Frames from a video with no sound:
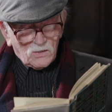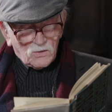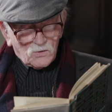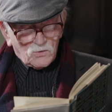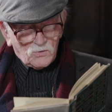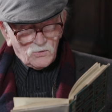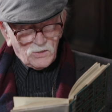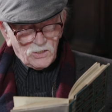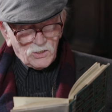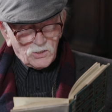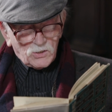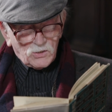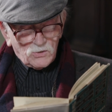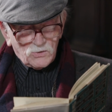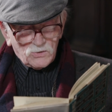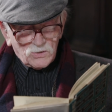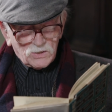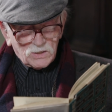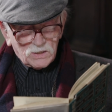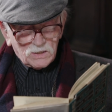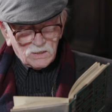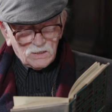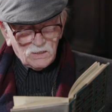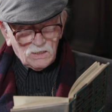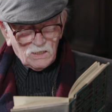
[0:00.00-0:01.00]

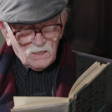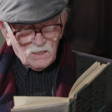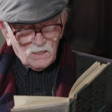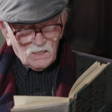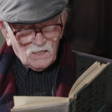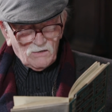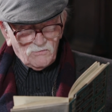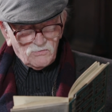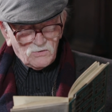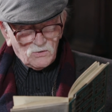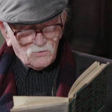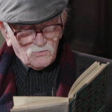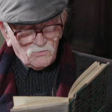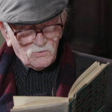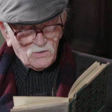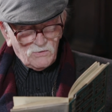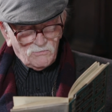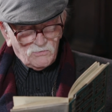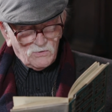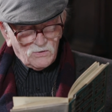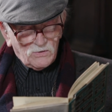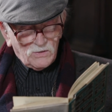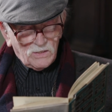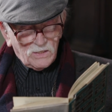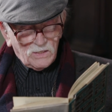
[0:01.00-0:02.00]
Creatures of the
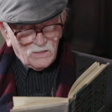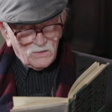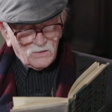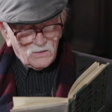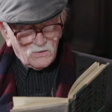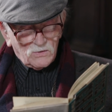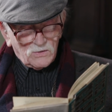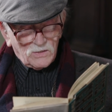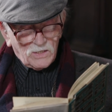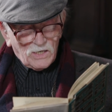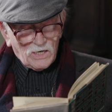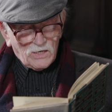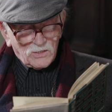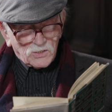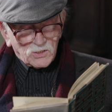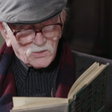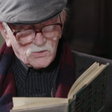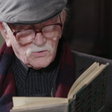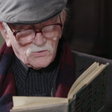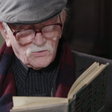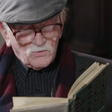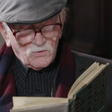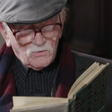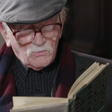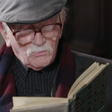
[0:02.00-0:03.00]
river in their
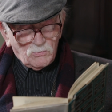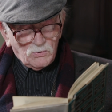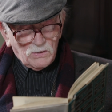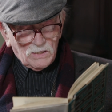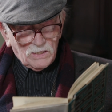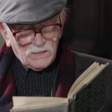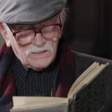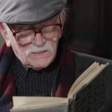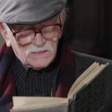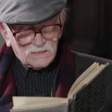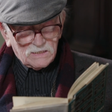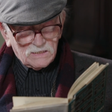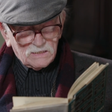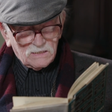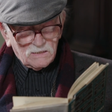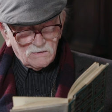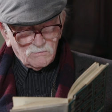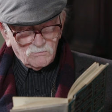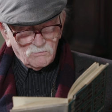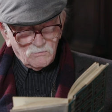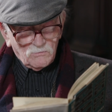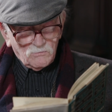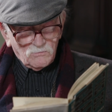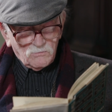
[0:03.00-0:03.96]
natural place.